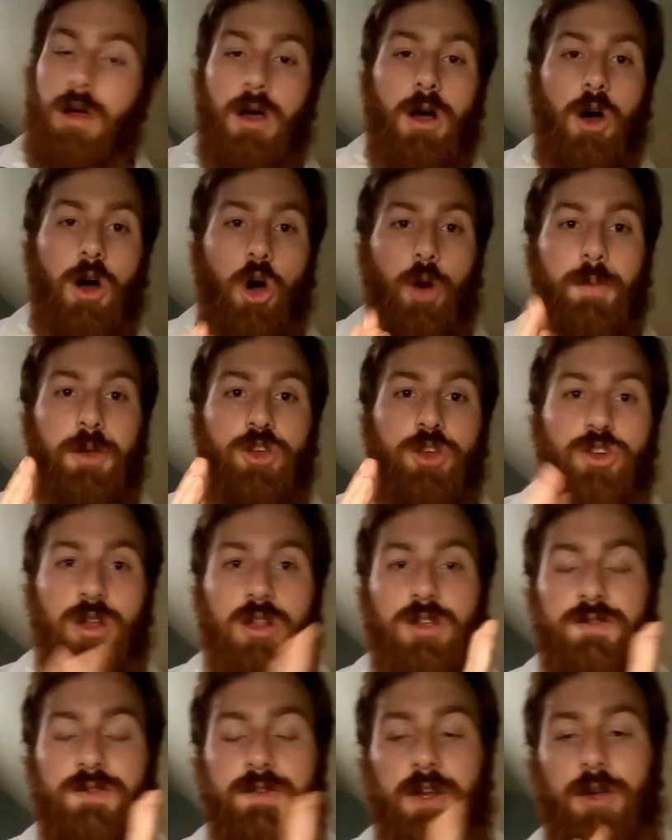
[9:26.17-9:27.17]
Hope you enjoyed
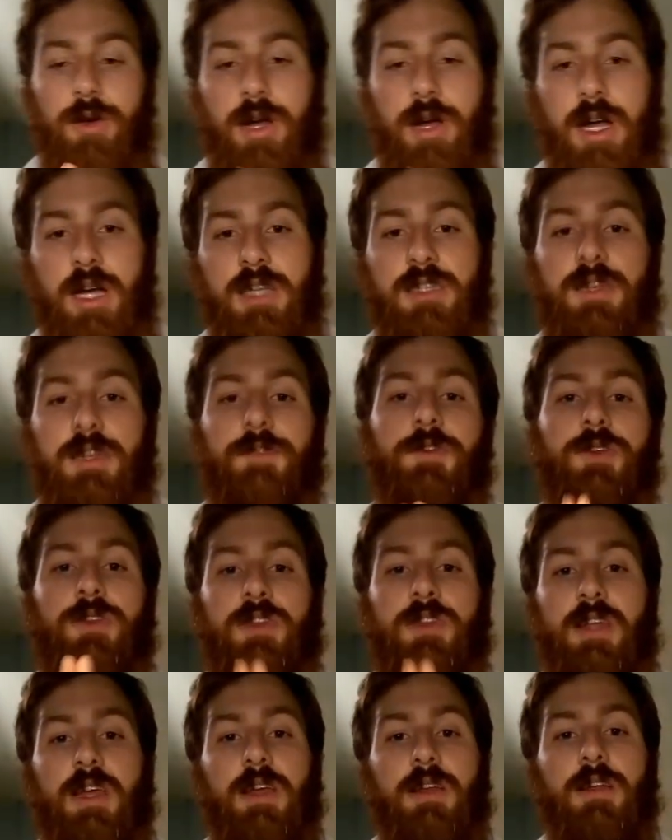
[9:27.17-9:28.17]
this video, guys. If you
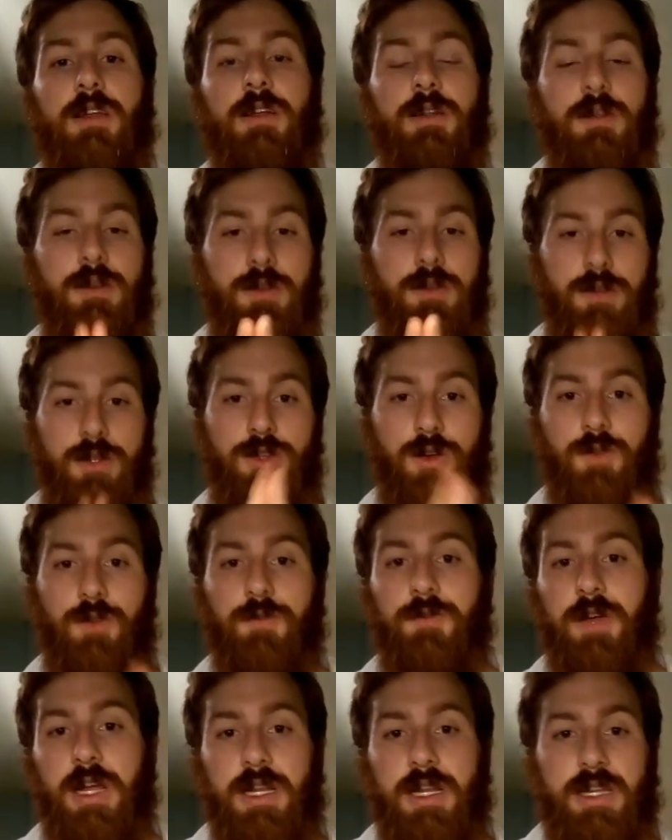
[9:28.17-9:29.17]
did, don't
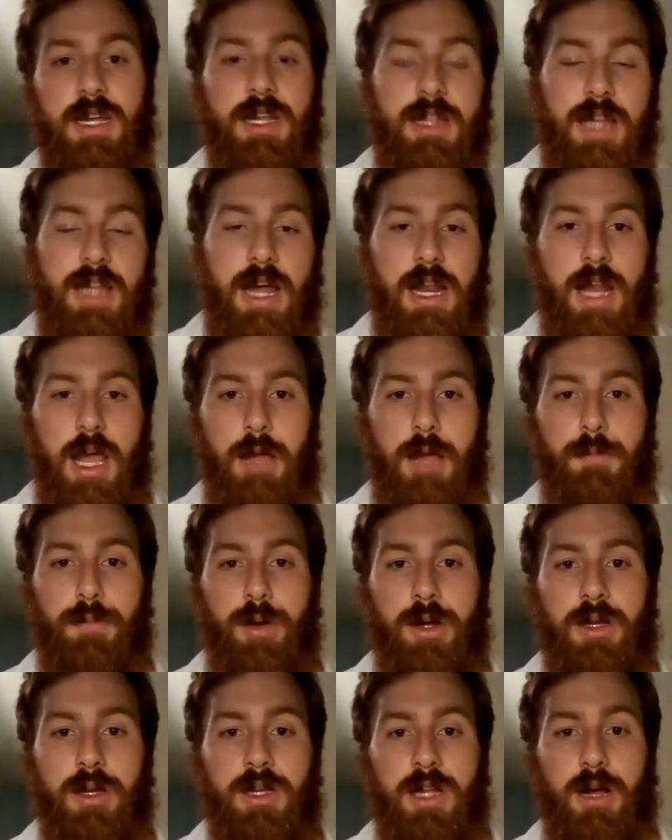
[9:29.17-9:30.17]
forget to hit that like
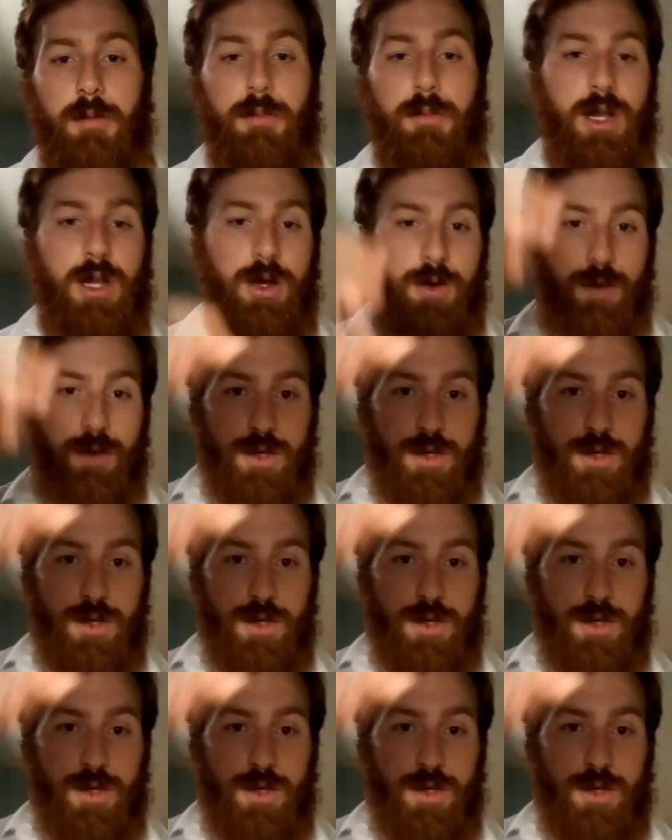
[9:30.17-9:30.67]
button down below,